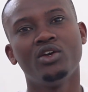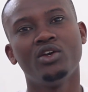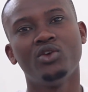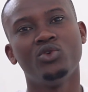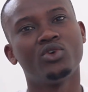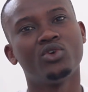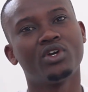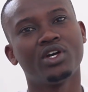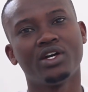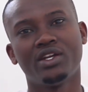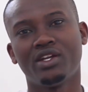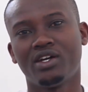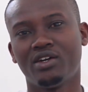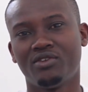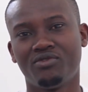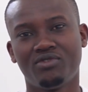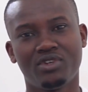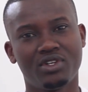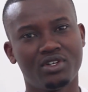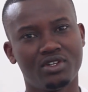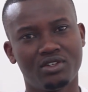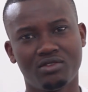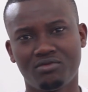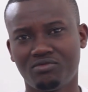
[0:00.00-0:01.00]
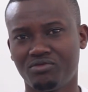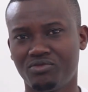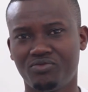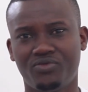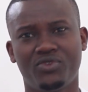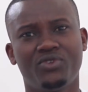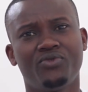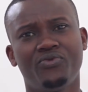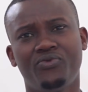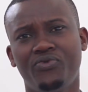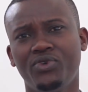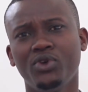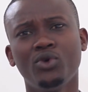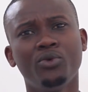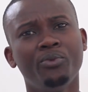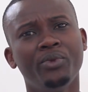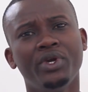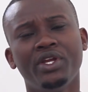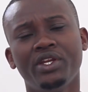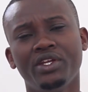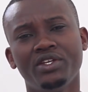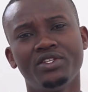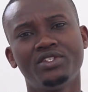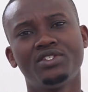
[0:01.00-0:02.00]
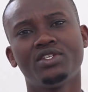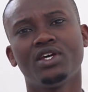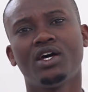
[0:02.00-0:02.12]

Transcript: you can have a few minutes,